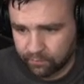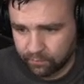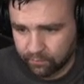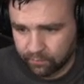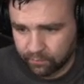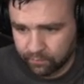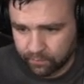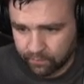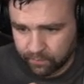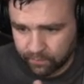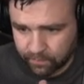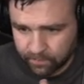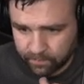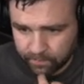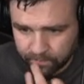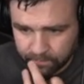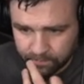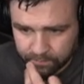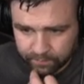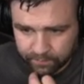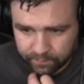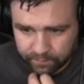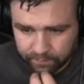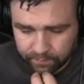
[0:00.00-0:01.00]

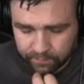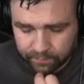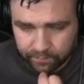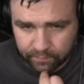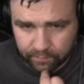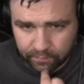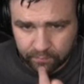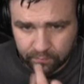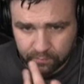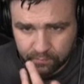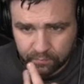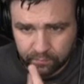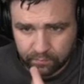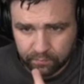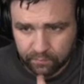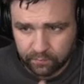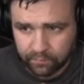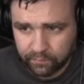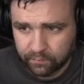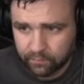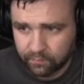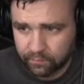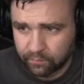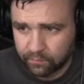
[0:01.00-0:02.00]

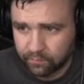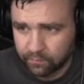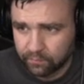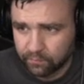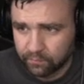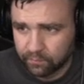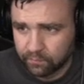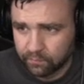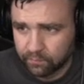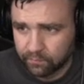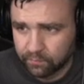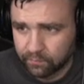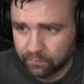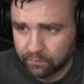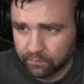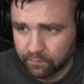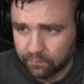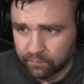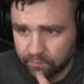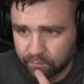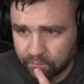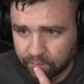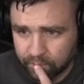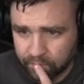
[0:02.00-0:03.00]

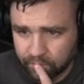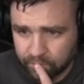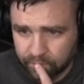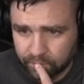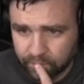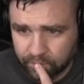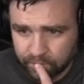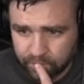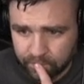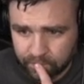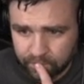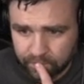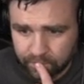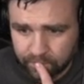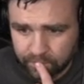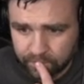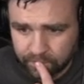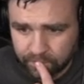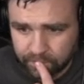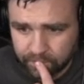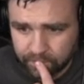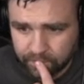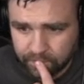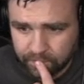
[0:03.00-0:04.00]

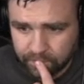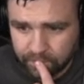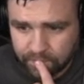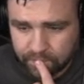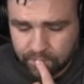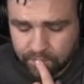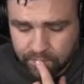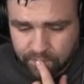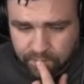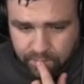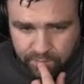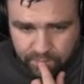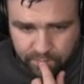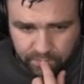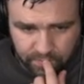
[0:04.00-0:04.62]
This person isn't speaking.